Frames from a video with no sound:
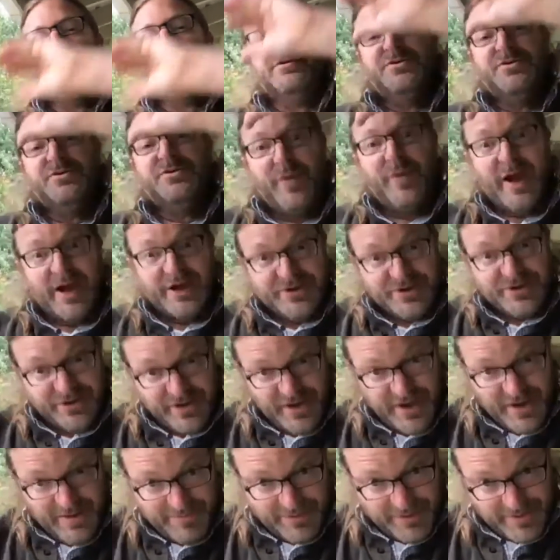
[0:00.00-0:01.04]
to actually
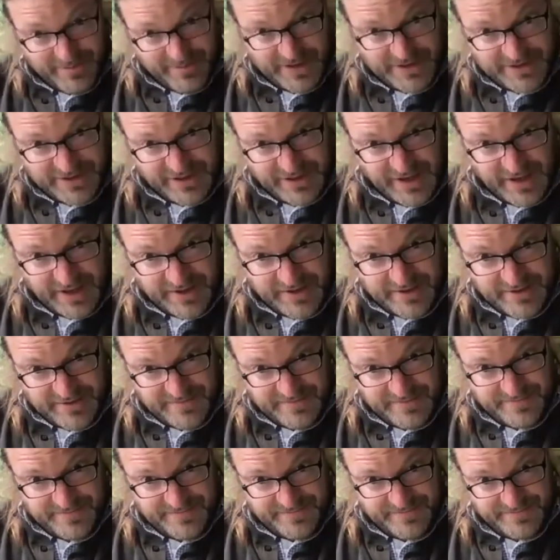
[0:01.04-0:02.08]
implementing it,
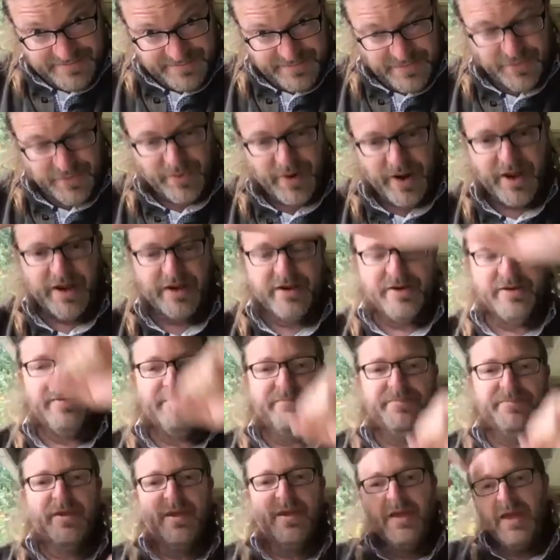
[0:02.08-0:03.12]
right?
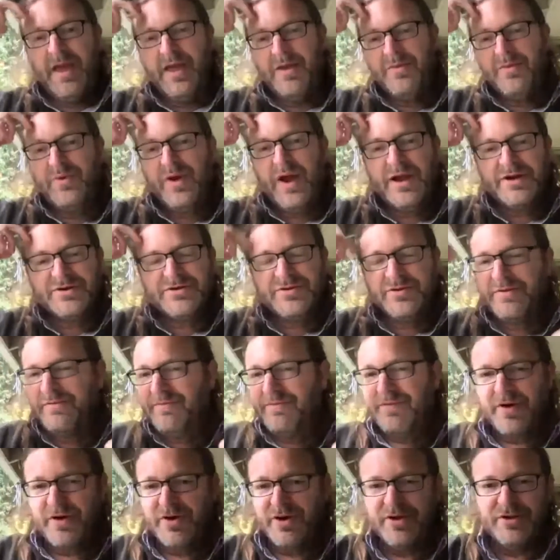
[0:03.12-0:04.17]
And we're actually
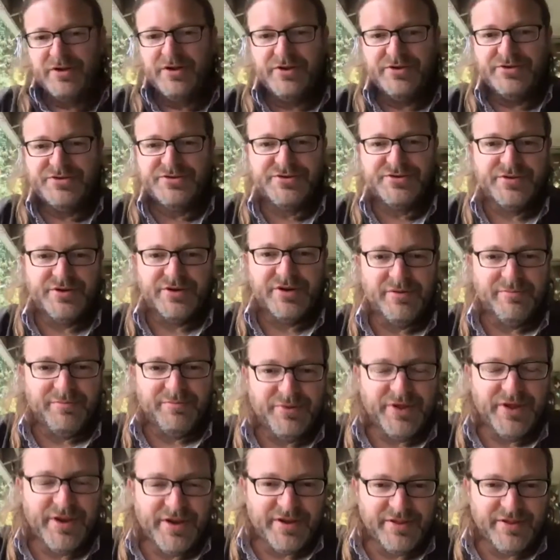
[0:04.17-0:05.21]
very close to
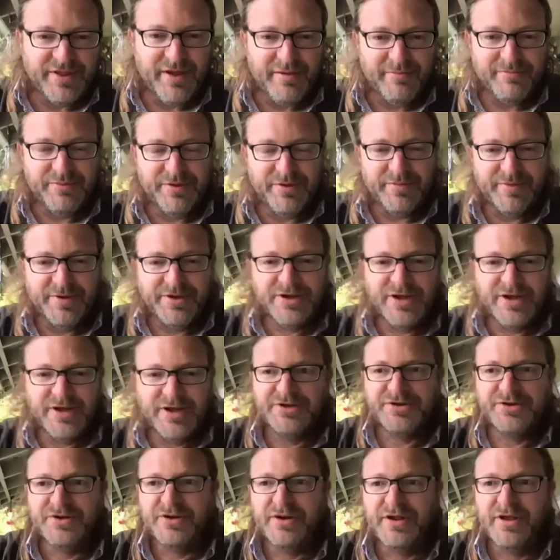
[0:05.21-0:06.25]
completing the
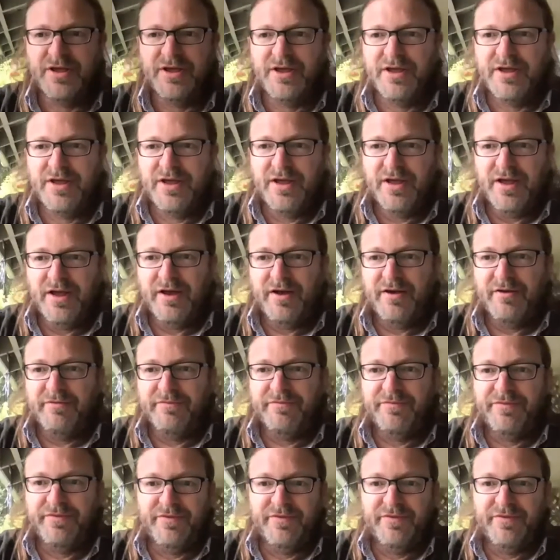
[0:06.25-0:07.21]
implementation of